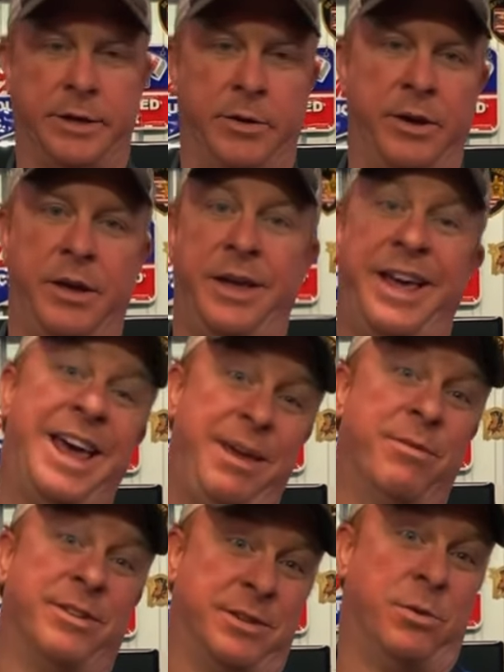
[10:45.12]
So he
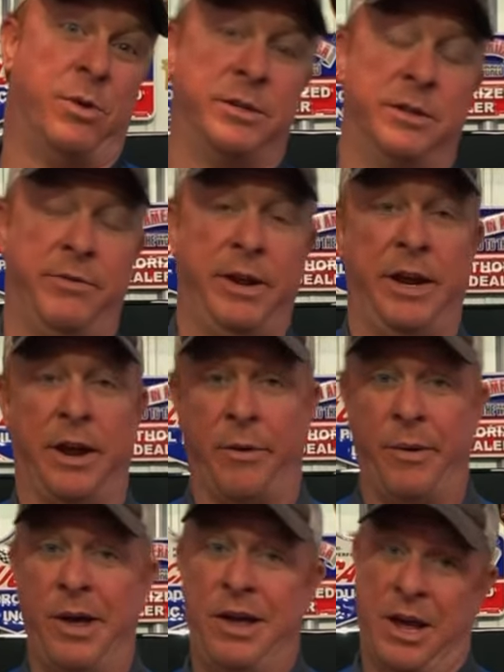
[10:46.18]
must have watched the
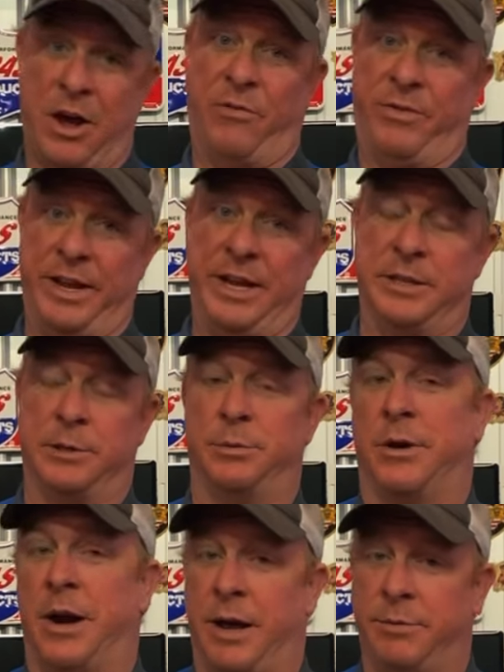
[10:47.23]
video. Hopefully he
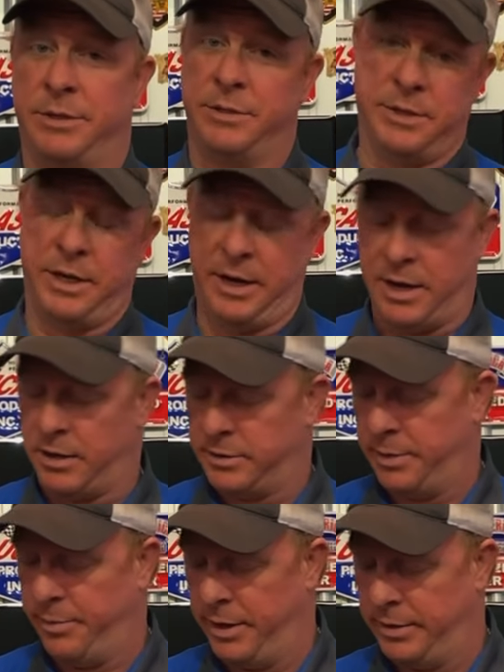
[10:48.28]
subscribed since it didn't
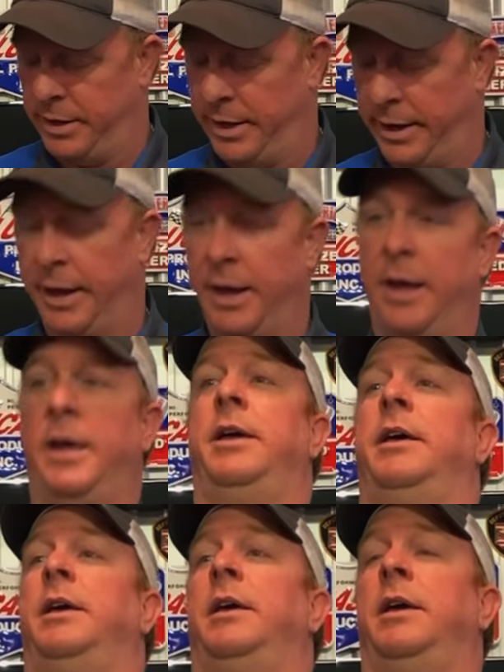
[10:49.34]
cost him anything.
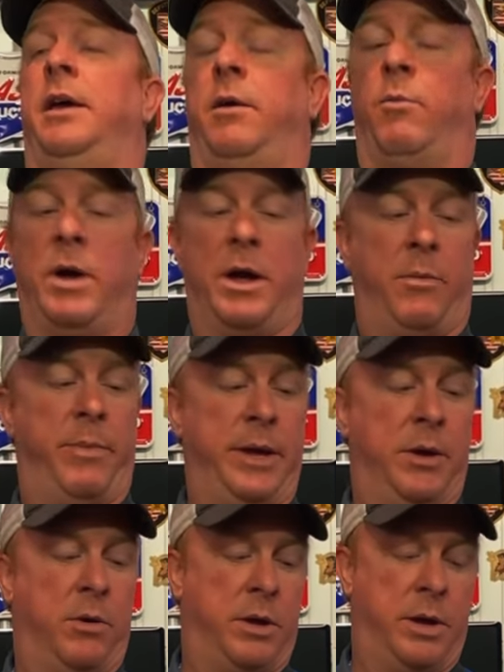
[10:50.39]
And while
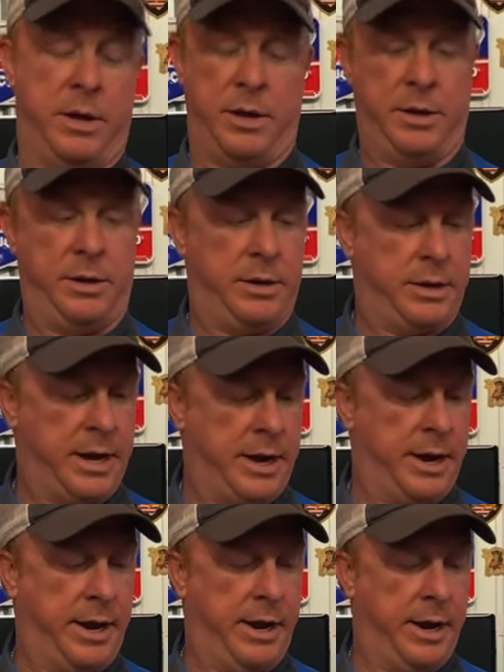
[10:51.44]
Bill got
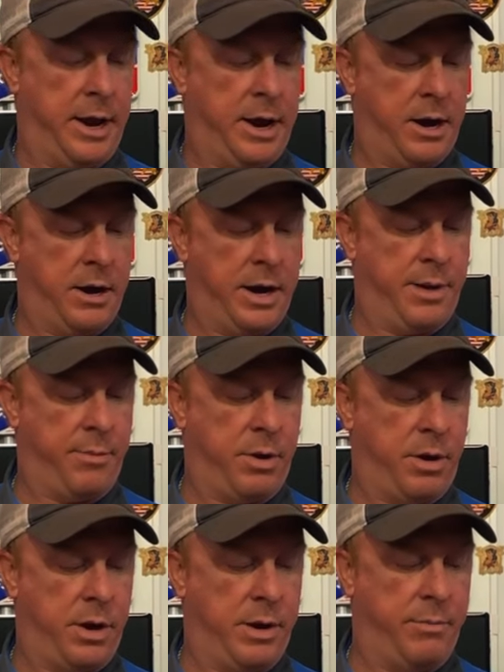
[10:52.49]
a air
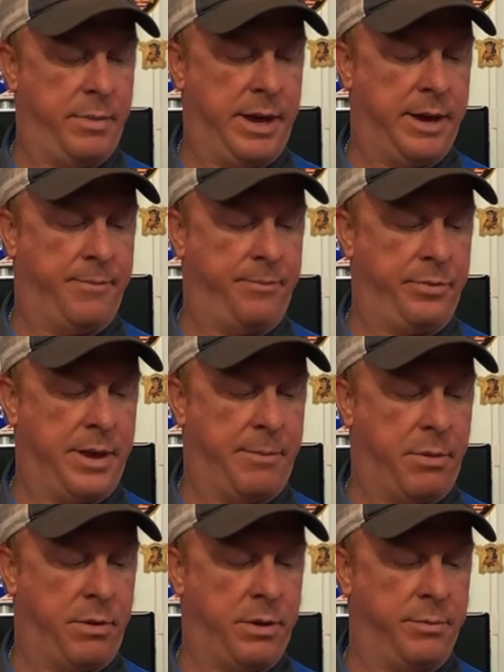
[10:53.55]
hammer bit, that
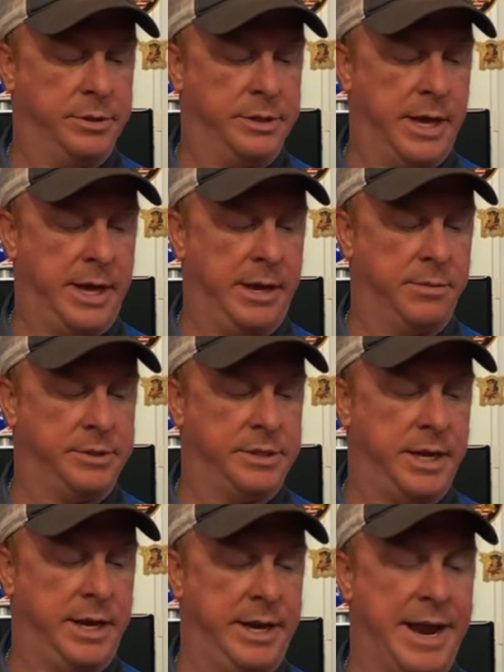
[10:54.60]
part number is
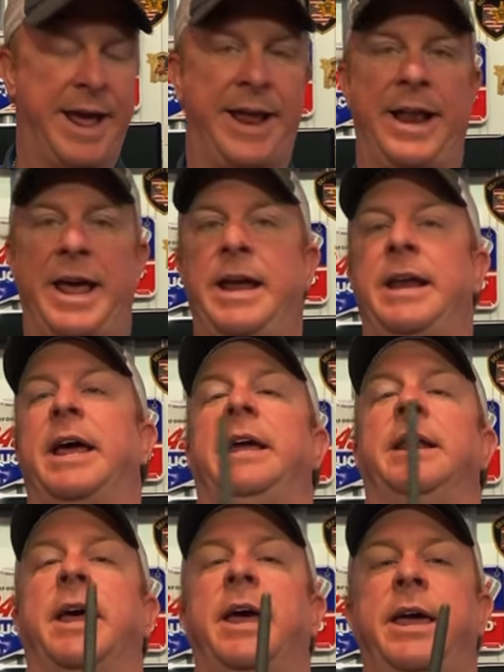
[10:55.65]

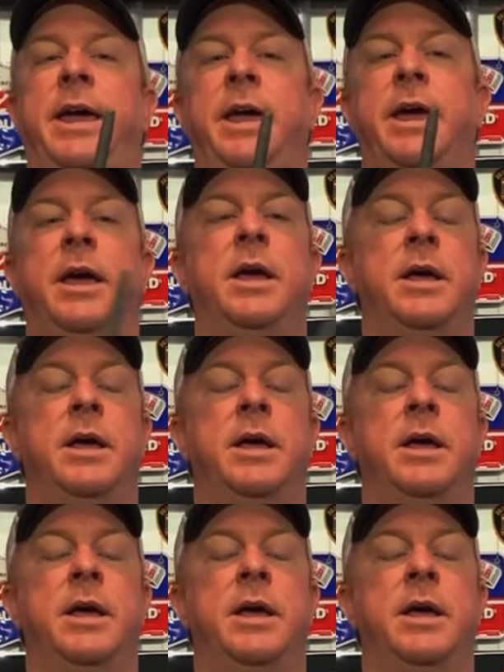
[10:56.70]
MC988A.